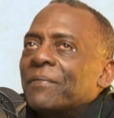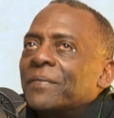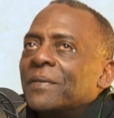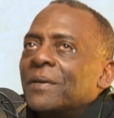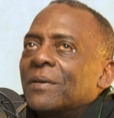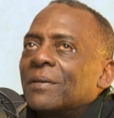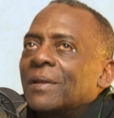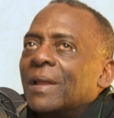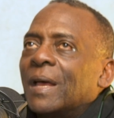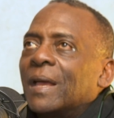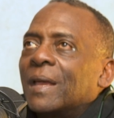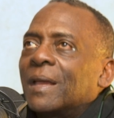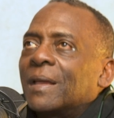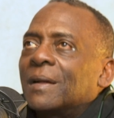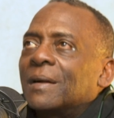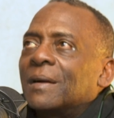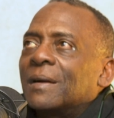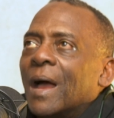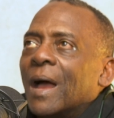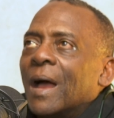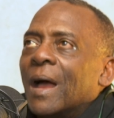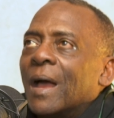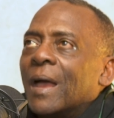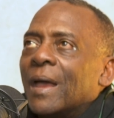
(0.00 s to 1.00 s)
I felt
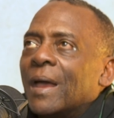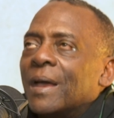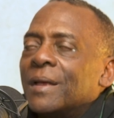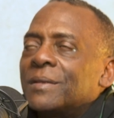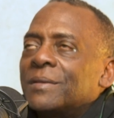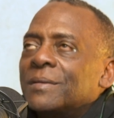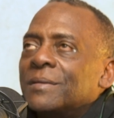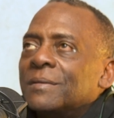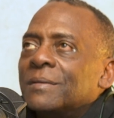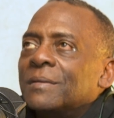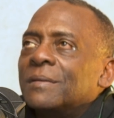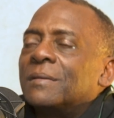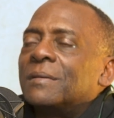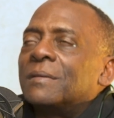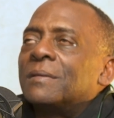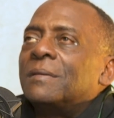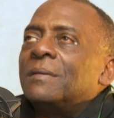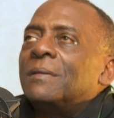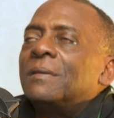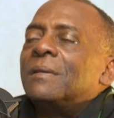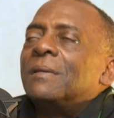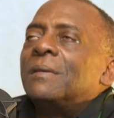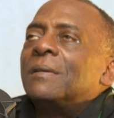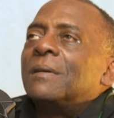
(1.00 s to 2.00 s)
like I had
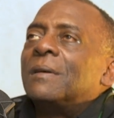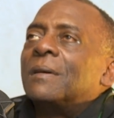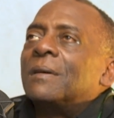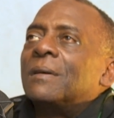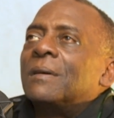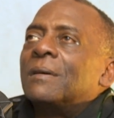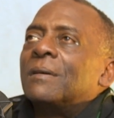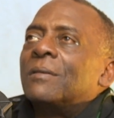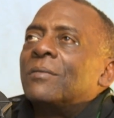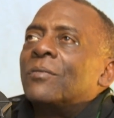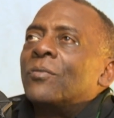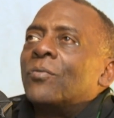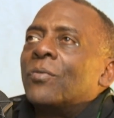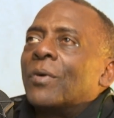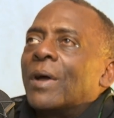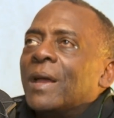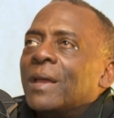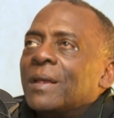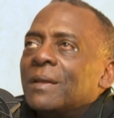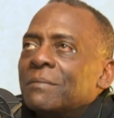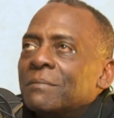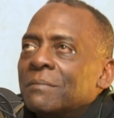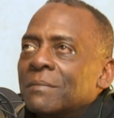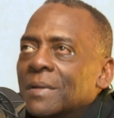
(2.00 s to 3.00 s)
to
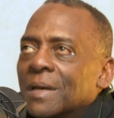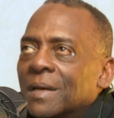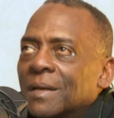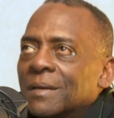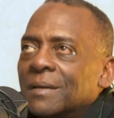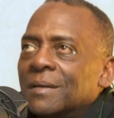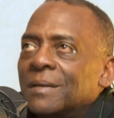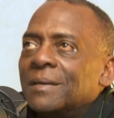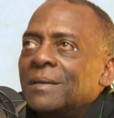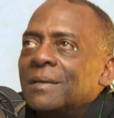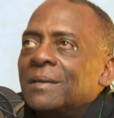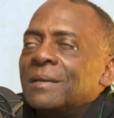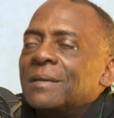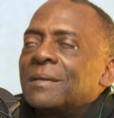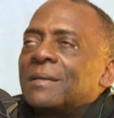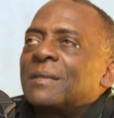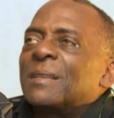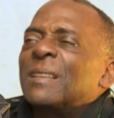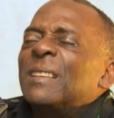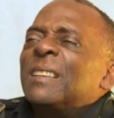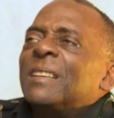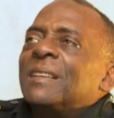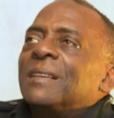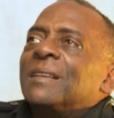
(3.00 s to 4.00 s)
write
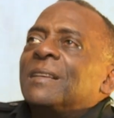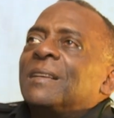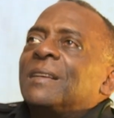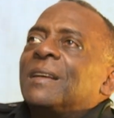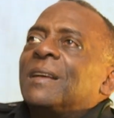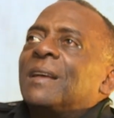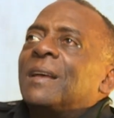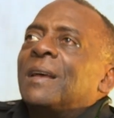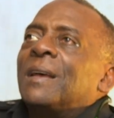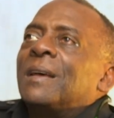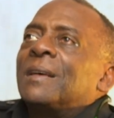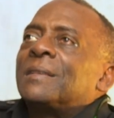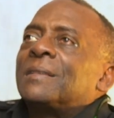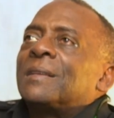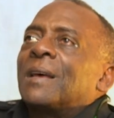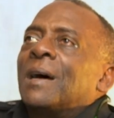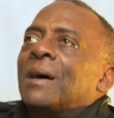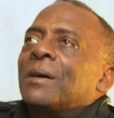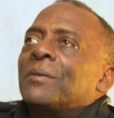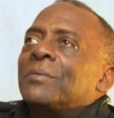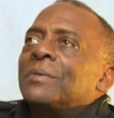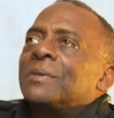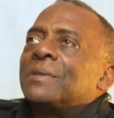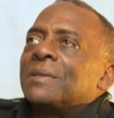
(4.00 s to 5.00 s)
melodies
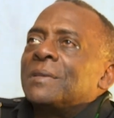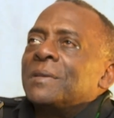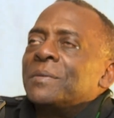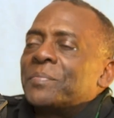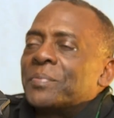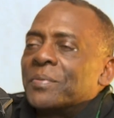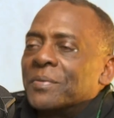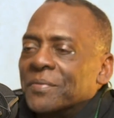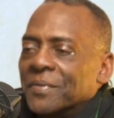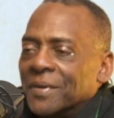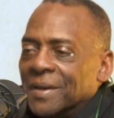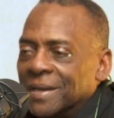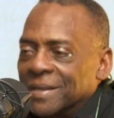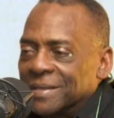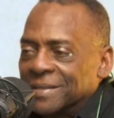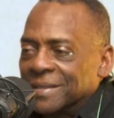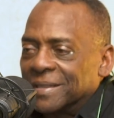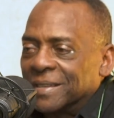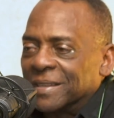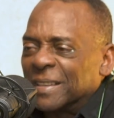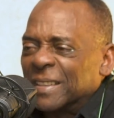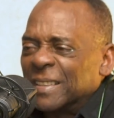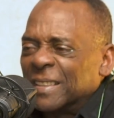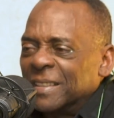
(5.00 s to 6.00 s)
as I was
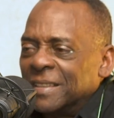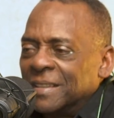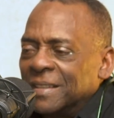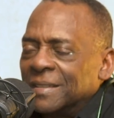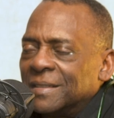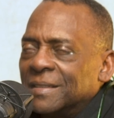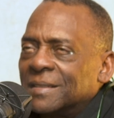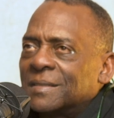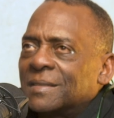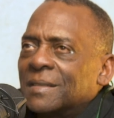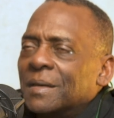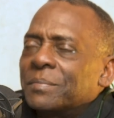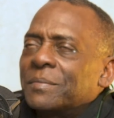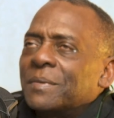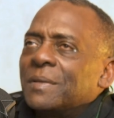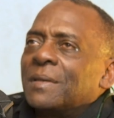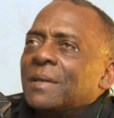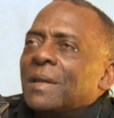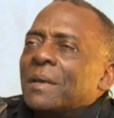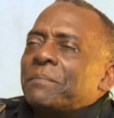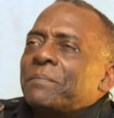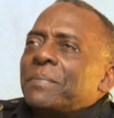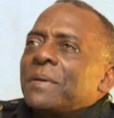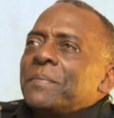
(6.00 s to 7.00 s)
improvising,
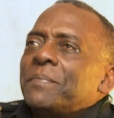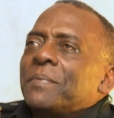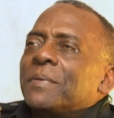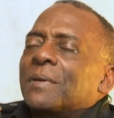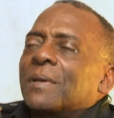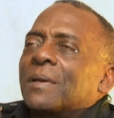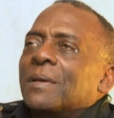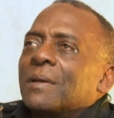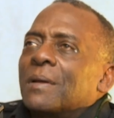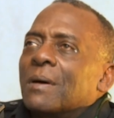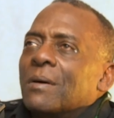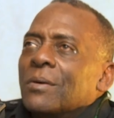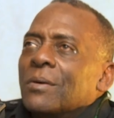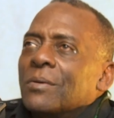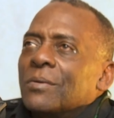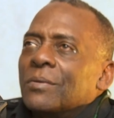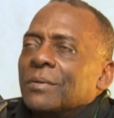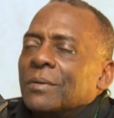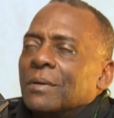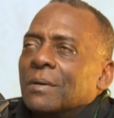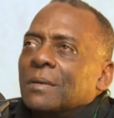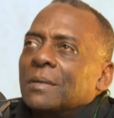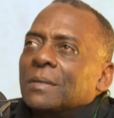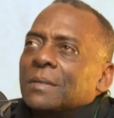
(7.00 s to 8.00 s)
something that people could
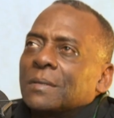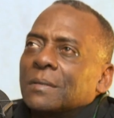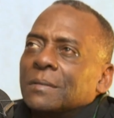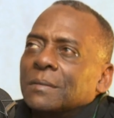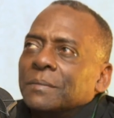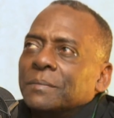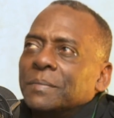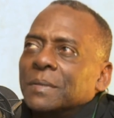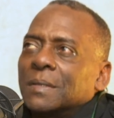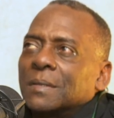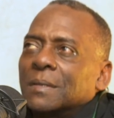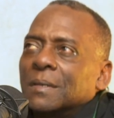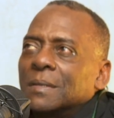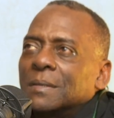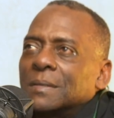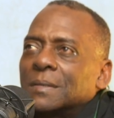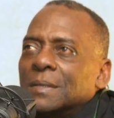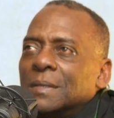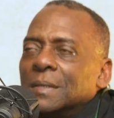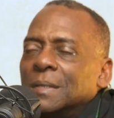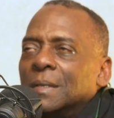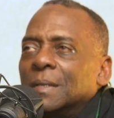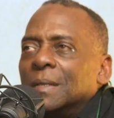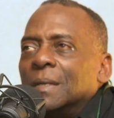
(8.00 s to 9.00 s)
hold on to
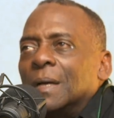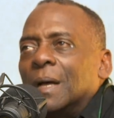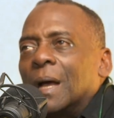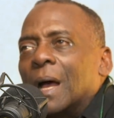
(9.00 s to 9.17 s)
because